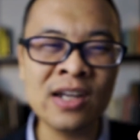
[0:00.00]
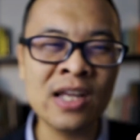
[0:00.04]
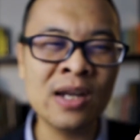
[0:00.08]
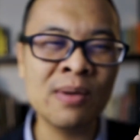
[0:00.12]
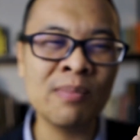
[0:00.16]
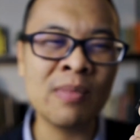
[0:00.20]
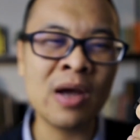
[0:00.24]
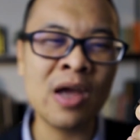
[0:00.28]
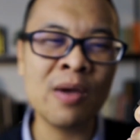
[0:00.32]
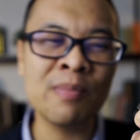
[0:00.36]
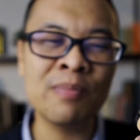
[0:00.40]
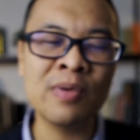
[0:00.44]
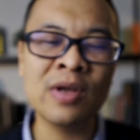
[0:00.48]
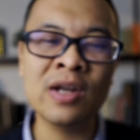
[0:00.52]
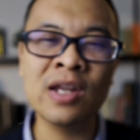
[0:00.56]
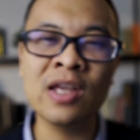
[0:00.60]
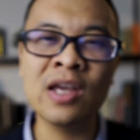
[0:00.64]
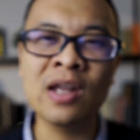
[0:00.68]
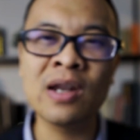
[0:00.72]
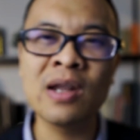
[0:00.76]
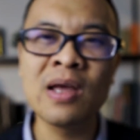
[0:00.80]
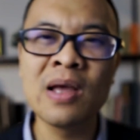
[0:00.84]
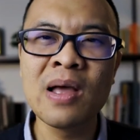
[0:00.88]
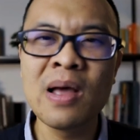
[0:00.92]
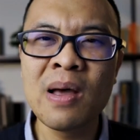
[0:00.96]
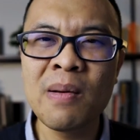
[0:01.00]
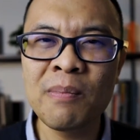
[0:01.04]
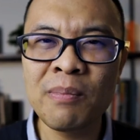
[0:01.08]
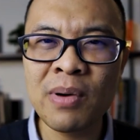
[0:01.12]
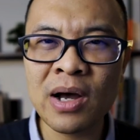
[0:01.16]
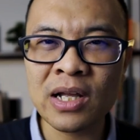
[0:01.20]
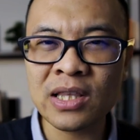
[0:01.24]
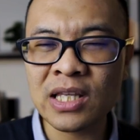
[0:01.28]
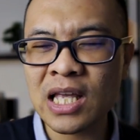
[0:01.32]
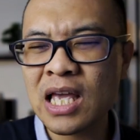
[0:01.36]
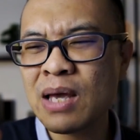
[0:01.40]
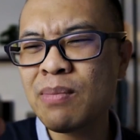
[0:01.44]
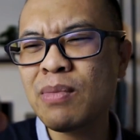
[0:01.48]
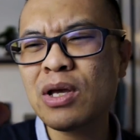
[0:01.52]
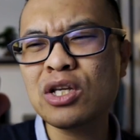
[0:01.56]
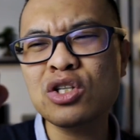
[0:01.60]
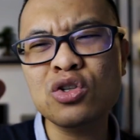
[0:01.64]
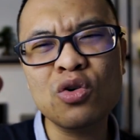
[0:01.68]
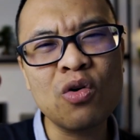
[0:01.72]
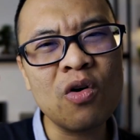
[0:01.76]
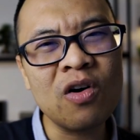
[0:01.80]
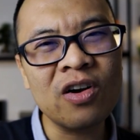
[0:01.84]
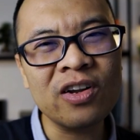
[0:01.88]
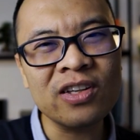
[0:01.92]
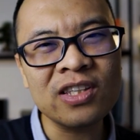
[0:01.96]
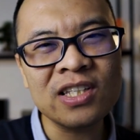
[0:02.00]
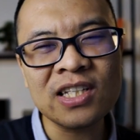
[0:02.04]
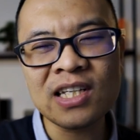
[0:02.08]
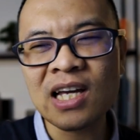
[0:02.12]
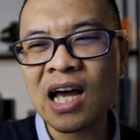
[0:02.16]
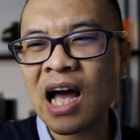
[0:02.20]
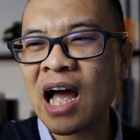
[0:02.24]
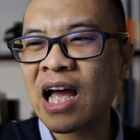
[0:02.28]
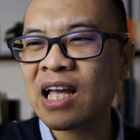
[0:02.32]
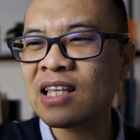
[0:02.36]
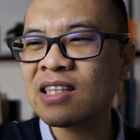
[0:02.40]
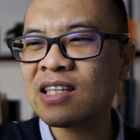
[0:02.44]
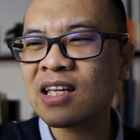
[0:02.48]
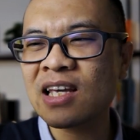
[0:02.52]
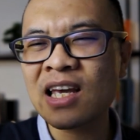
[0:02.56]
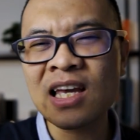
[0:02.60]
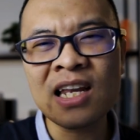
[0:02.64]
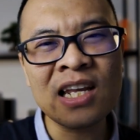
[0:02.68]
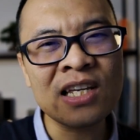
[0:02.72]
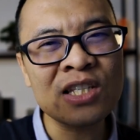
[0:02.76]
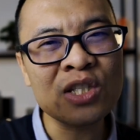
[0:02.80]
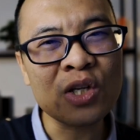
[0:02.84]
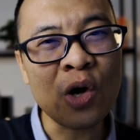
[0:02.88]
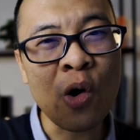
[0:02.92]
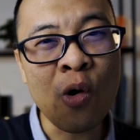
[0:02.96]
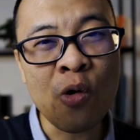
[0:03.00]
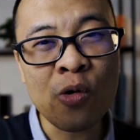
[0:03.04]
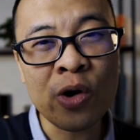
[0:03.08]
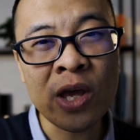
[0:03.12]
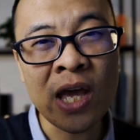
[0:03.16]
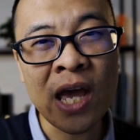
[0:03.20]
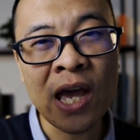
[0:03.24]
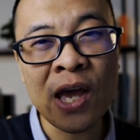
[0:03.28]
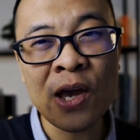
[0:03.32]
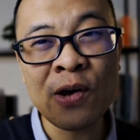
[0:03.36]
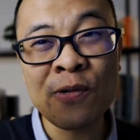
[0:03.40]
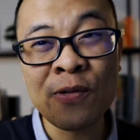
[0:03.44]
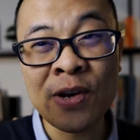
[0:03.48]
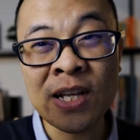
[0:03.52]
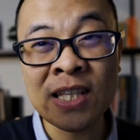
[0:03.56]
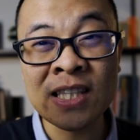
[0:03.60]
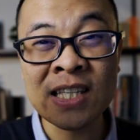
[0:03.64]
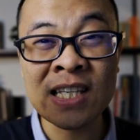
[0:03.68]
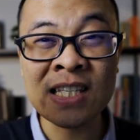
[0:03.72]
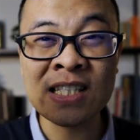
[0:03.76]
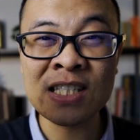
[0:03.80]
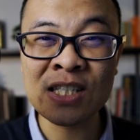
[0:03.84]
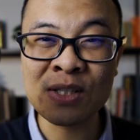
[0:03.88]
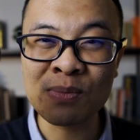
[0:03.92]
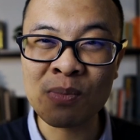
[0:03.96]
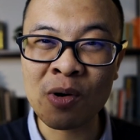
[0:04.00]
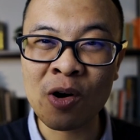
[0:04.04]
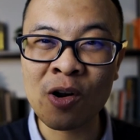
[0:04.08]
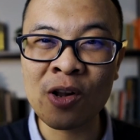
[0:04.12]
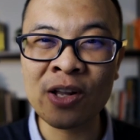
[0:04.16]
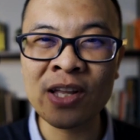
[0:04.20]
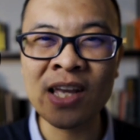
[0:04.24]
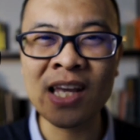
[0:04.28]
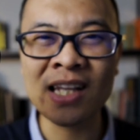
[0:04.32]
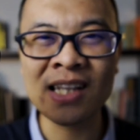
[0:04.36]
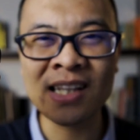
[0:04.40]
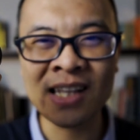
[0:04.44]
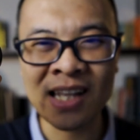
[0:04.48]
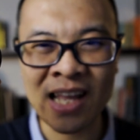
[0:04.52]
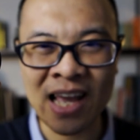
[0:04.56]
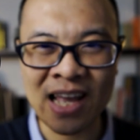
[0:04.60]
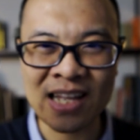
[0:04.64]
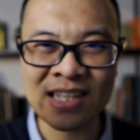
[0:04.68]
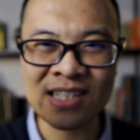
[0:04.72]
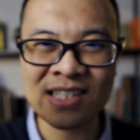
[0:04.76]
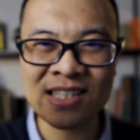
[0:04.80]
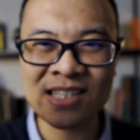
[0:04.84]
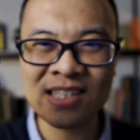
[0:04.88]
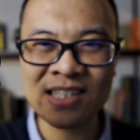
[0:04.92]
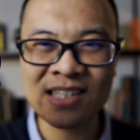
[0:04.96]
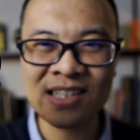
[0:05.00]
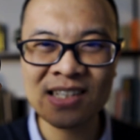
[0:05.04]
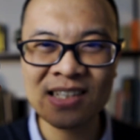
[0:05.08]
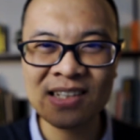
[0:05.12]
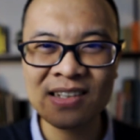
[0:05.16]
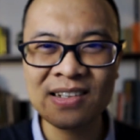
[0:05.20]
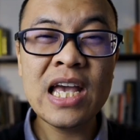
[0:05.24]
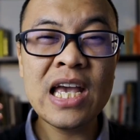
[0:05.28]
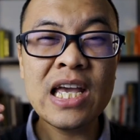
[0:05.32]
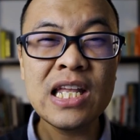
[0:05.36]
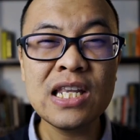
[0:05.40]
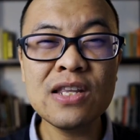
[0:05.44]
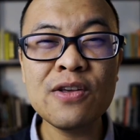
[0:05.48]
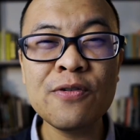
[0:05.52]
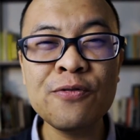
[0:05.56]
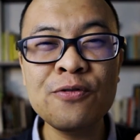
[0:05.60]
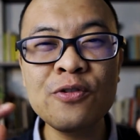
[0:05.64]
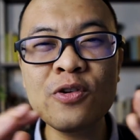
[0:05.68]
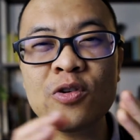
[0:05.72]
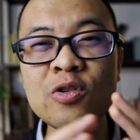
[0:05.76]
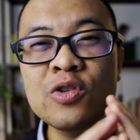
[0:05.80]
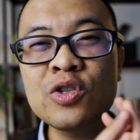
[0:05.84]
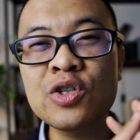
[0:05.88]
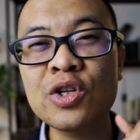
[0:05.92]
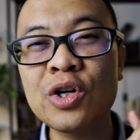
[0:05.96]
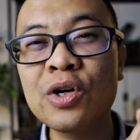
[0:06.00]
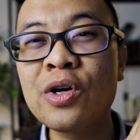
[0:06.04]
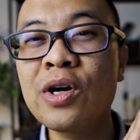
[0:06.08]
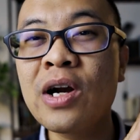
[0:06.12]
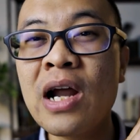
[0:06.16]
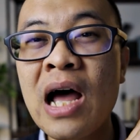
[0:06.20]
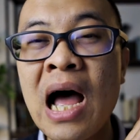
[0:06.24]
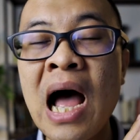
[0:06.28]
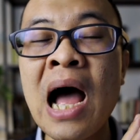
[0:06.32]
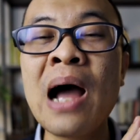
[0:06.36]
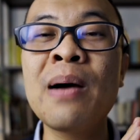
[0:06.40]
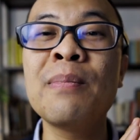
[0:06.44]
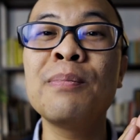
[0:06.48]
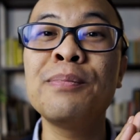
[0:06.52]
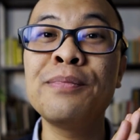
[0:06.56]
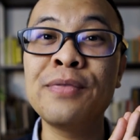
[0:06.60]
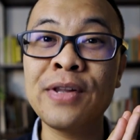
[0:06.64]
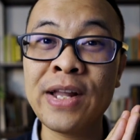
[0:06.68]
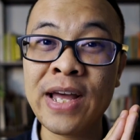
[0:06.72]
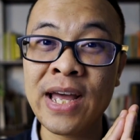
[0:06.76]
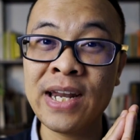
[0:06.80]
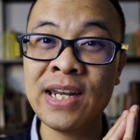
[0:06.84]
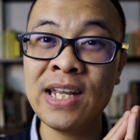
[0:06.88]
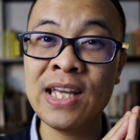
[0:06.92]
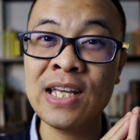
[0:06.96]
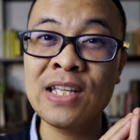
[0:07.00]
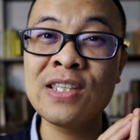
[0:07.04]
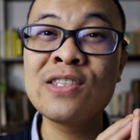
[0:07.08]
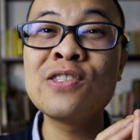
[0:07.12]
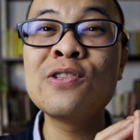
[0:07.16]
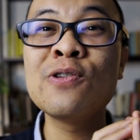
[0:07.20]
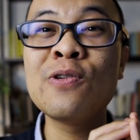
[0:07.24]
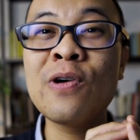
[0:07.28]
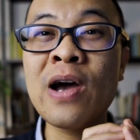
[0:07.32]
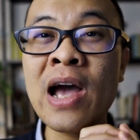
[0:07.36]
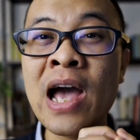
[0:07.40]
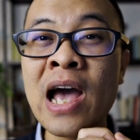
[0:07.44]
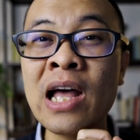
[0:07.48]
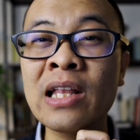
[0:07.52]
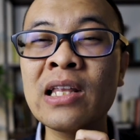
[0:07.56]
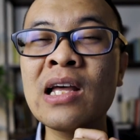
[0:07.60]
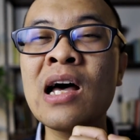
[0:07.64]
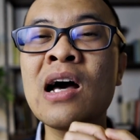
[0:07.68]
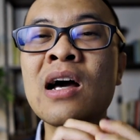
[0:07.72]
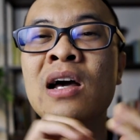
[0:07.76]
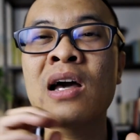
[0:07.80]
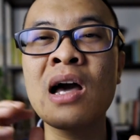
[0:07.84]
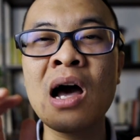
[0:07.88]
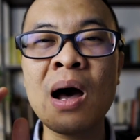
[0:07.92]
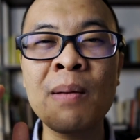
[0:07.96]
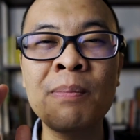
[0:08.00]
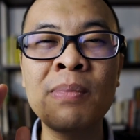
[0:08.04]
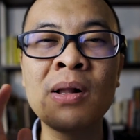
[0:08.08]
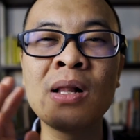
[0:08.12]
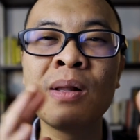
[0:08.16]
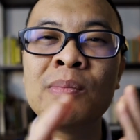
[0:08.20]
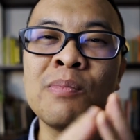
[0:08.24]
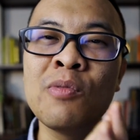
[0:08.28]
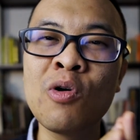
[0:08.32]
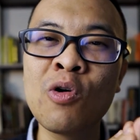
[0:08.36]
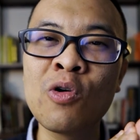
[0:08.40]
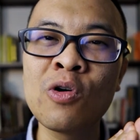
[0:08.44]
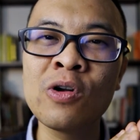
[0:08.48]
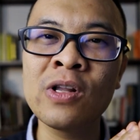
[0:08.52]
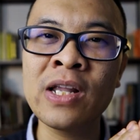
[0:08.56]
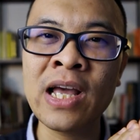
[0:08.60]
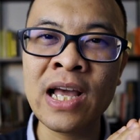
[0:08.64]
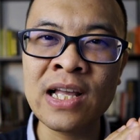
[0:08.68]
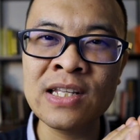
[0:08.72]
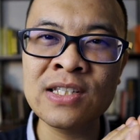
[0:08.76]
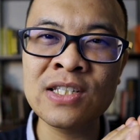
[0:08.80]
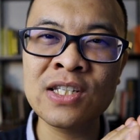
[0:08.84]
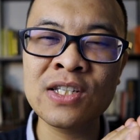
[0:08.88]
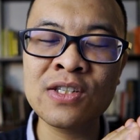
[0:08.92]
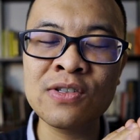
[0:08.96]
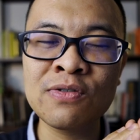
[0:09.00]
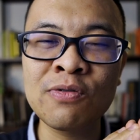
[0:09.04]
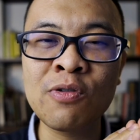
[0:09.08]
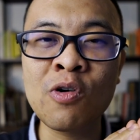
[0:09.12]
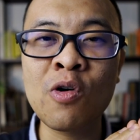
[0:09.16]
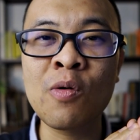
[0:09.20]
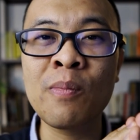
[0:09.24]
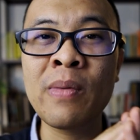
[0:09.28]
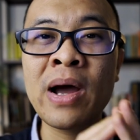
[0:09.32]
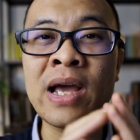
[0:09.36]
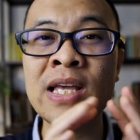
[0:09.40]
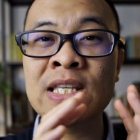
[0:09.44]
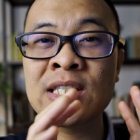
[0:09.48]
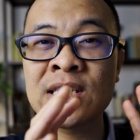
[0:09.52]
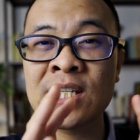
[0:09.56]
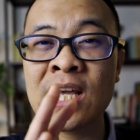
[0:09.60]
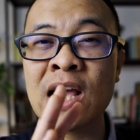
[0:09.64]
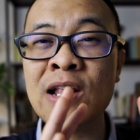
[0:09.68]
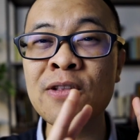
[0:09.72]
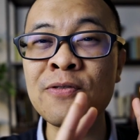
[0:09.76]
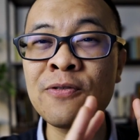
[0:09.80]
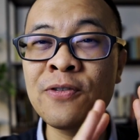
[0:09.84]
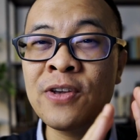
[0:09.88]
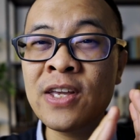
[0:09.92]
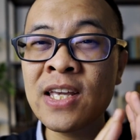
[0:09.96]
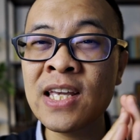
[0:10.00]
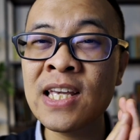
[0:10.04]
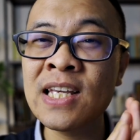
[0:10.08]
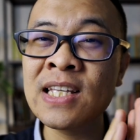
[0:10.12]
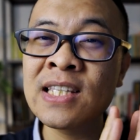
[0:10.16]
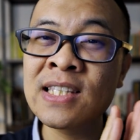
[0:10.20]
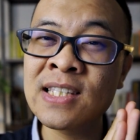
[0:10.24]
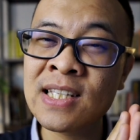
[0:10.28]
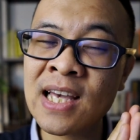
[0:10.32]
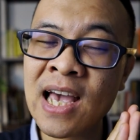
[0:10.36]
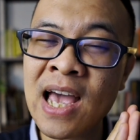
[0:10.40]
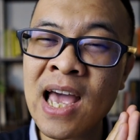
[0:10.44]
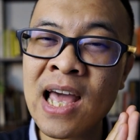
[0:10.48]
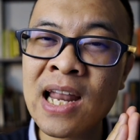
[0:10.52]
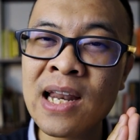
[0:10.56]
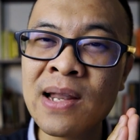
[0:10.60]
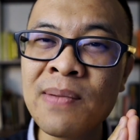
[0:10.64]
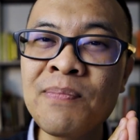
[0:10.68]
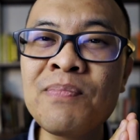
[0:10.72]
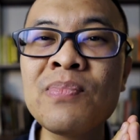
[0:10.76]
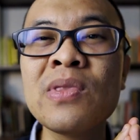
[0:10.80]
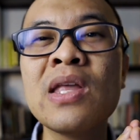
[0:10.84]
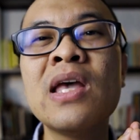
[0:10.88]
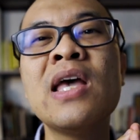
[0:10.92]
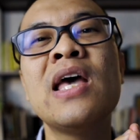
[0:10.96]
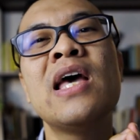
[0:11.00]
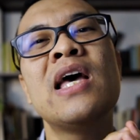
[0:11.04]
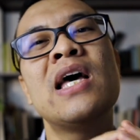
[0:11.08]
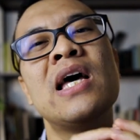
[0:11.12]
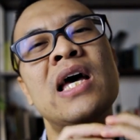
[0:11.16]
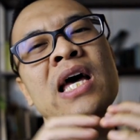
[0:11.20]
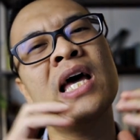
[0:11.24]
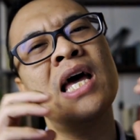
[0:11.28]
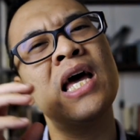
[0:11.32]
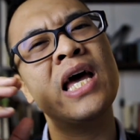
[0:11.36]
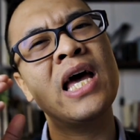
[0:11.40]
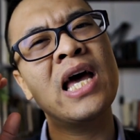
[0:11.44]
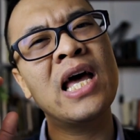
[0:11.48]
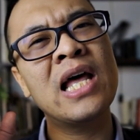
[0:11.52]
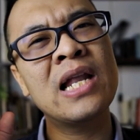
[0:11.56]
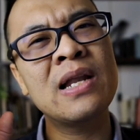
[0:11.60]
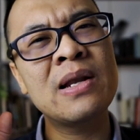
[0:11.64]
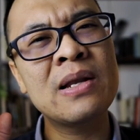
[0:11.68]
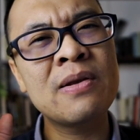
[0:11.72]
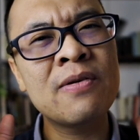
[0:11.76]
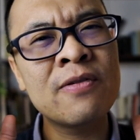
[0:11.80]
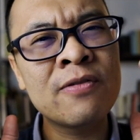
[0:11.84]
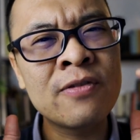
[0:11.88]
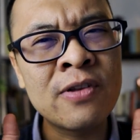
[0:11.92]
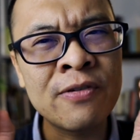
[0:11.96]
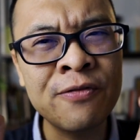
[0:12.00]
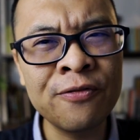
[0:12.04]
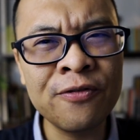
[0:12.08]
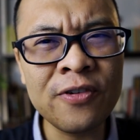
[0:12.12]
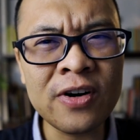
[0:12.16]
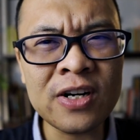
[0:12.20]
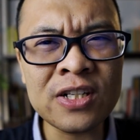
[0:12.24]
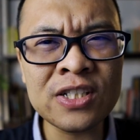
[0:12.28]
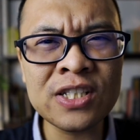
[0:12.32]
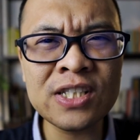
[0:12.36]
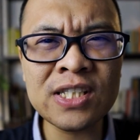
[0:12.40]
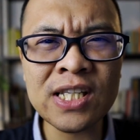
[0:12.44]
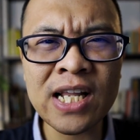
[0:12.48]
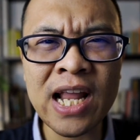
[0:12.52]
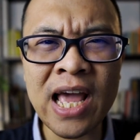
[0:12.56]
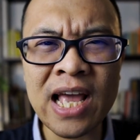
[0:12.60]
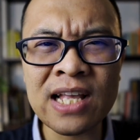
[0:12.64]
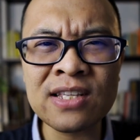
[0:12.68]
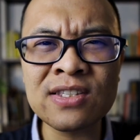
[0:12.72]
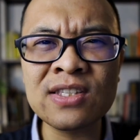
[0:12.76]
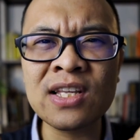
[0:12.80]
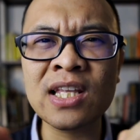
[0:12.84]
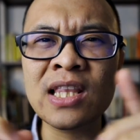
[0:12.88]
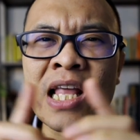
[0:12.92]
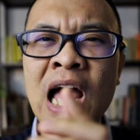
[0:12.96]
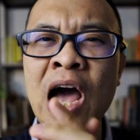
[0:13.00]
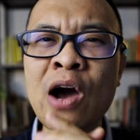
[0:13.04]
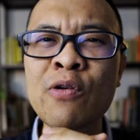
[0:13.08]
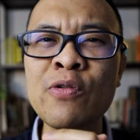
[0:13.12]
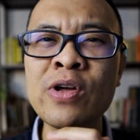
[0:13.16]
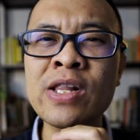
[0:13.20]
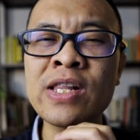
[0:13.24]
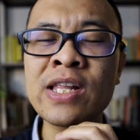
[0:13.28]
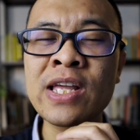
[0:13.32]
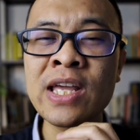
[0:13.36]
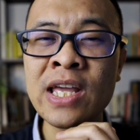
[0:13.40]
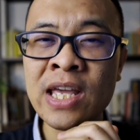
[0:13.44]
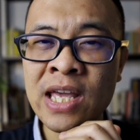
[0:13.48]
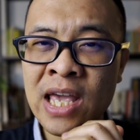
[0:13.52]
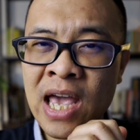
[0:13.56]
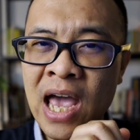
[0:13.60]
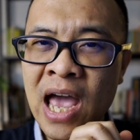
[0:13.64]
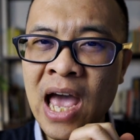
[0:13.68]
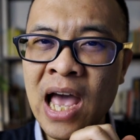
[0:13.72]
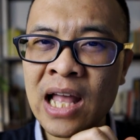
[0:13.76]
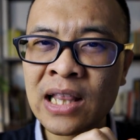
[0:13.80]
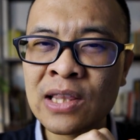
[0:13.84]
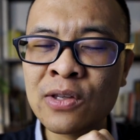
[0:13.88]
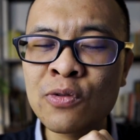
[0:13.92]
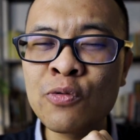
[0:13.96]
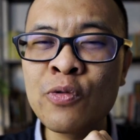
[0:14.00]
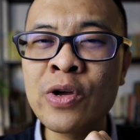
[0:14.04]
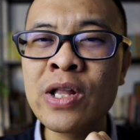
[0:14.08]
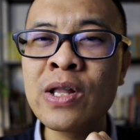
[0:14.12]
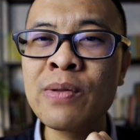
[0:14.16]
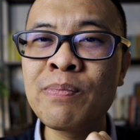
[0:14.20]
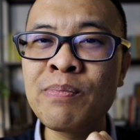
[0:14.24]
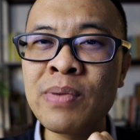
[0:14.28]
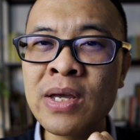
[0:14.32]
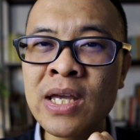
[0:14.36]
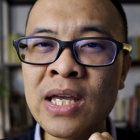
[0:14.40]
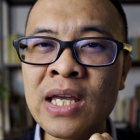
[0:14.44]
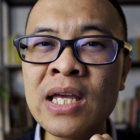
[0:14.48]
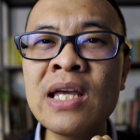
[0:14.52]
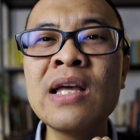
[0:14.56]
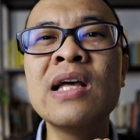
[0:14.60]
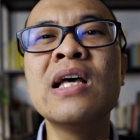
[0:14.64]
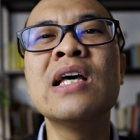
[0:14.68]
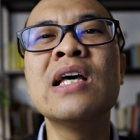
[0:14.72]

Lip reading: in my opinion. But image quality, I think it is okay with this small kit lens. In the future, I'm planning to add a couple more lenses for my ZV-E10. And the first lens that I will get will be